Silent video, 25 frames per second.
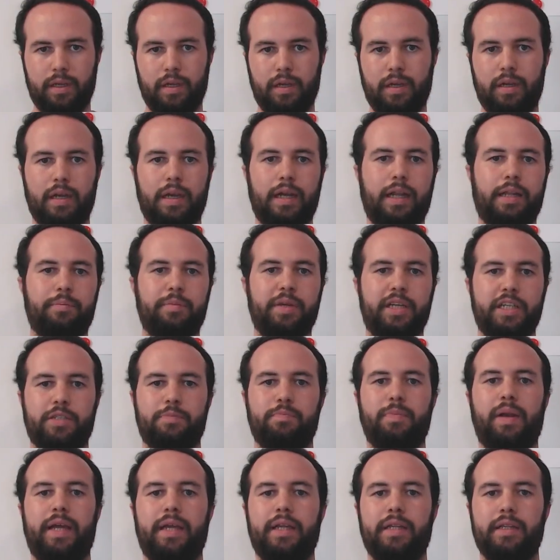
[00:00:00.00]
Let me
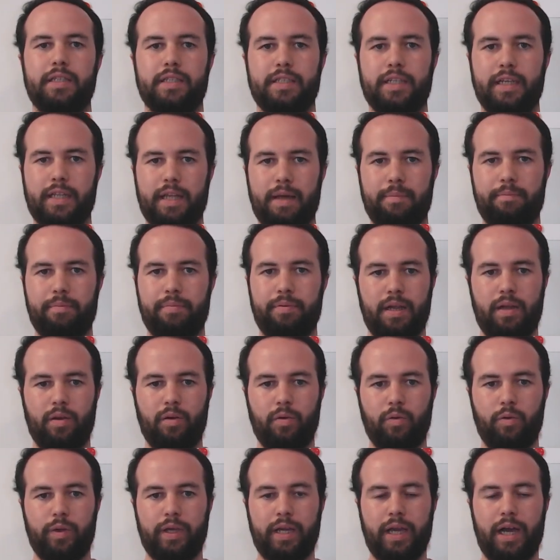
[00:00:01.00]
explain the setup.
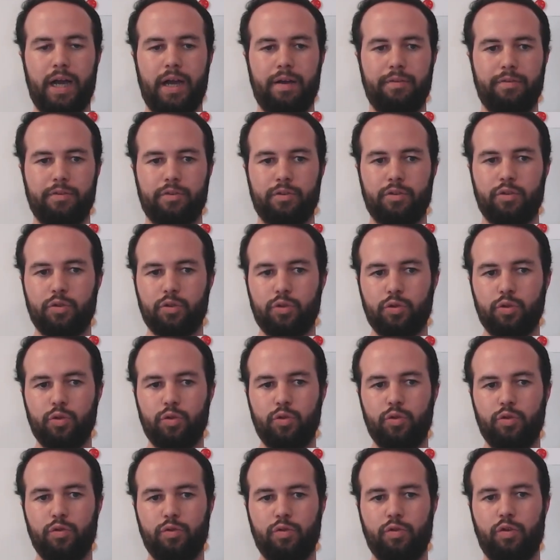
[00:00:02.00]
We have
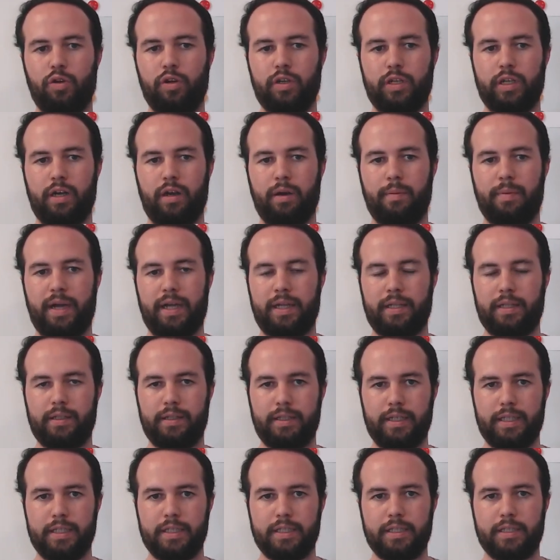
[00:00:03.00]
two 4 terabyte
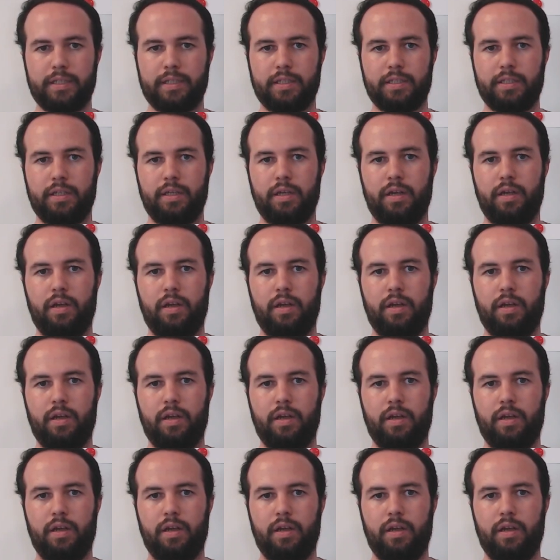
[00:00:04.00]
disks,